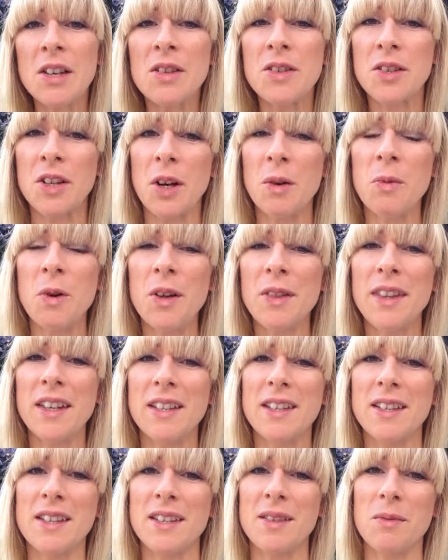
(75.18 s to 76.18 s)
So what
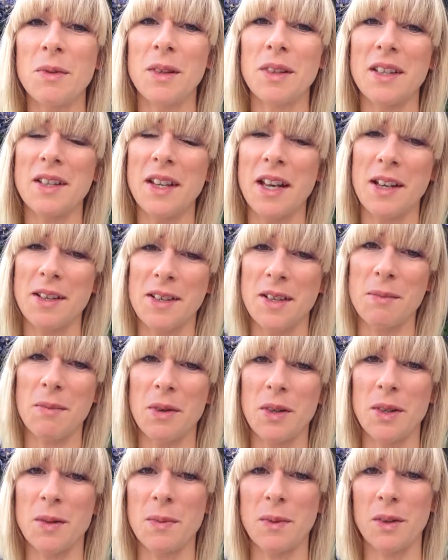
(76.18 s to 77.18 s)
this
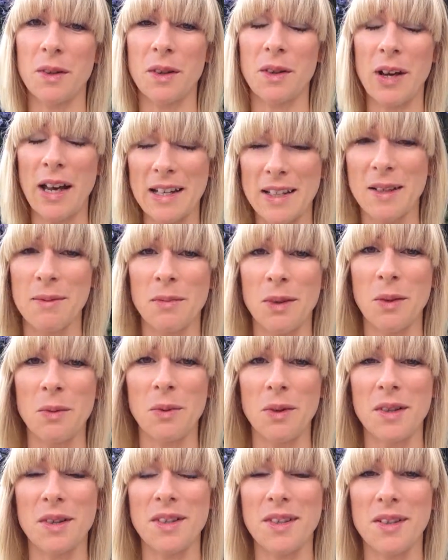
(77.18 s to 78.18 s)
customer
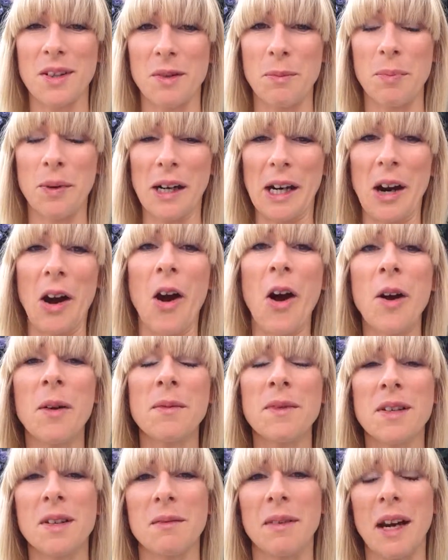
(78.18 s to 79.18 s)
was sort of bringing
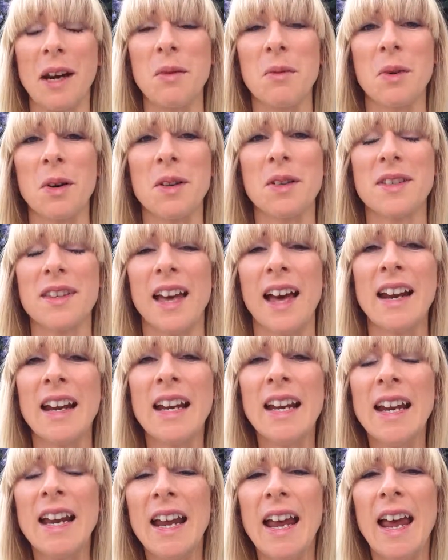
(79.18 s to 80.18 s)
home to me was that
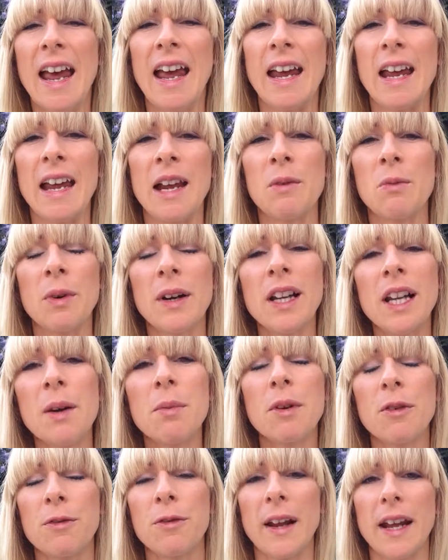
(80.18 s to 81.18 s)
it really
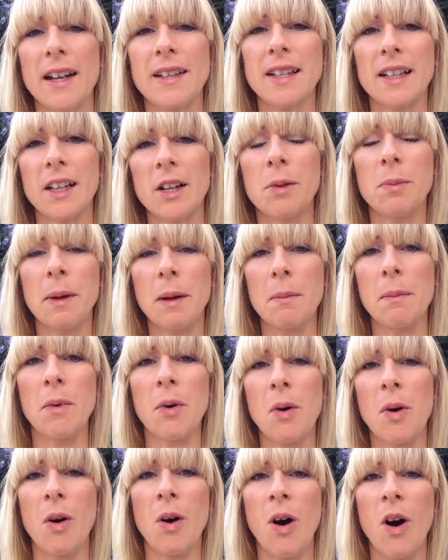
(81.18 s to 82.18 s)
reflects a little bit
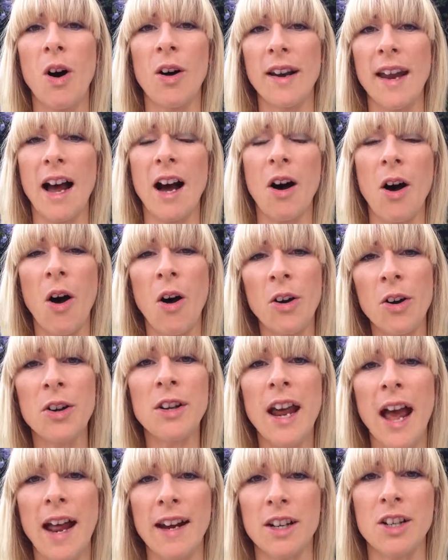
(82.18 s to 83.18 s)
more on our
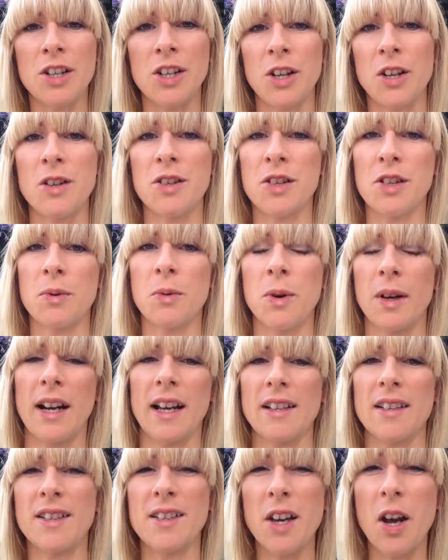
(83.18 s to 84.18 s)
own attitudes toward
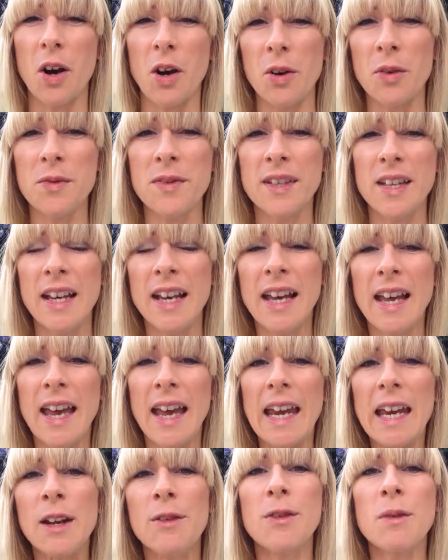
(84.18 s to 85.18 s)
ourselves,
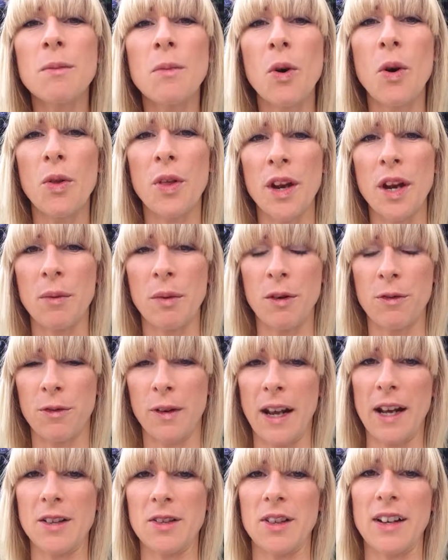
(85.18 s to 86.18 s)
even more than it
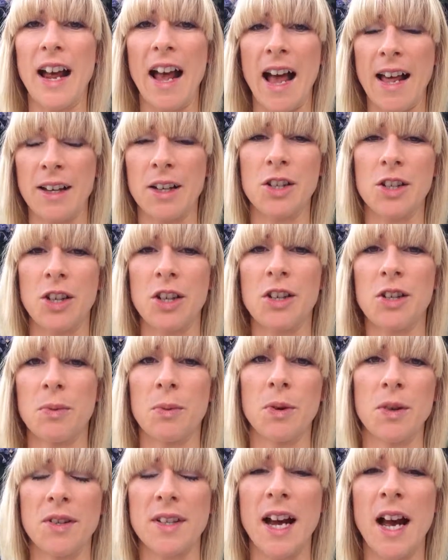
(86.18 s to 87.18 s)
reflects on our attitude
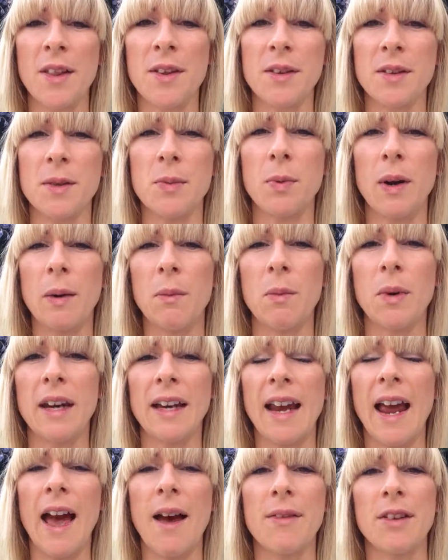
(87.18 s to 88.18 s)
towards others when
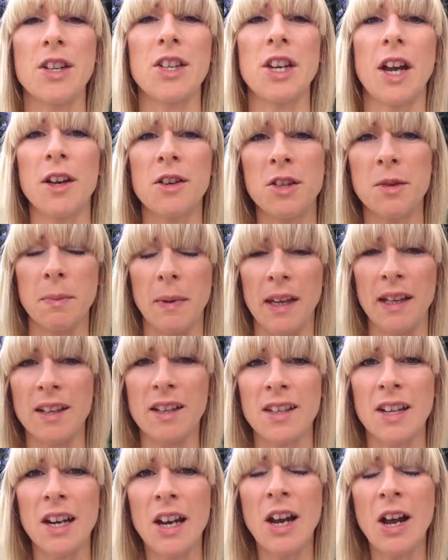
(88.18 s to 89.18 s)
we have a
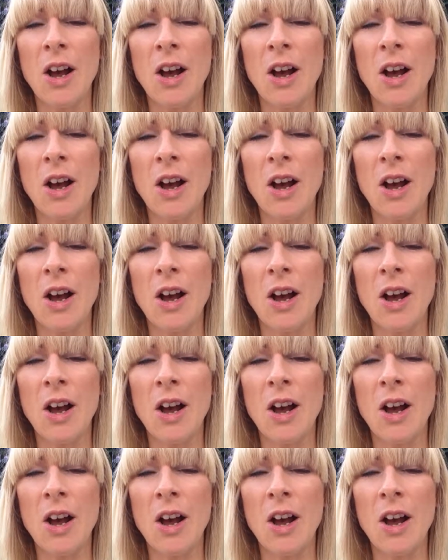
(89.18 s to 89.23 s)
judgment